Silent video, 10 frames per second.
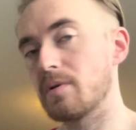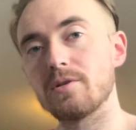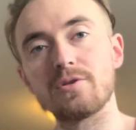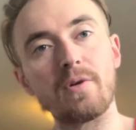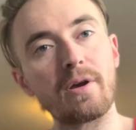
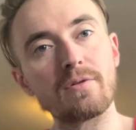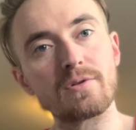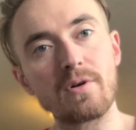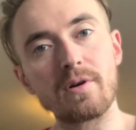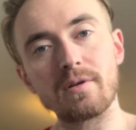stringers
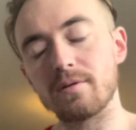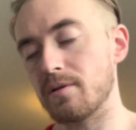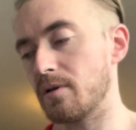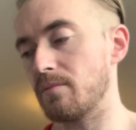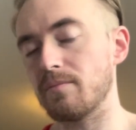on
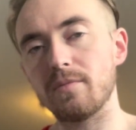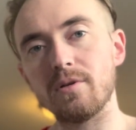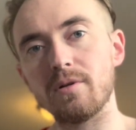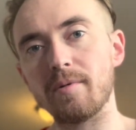due to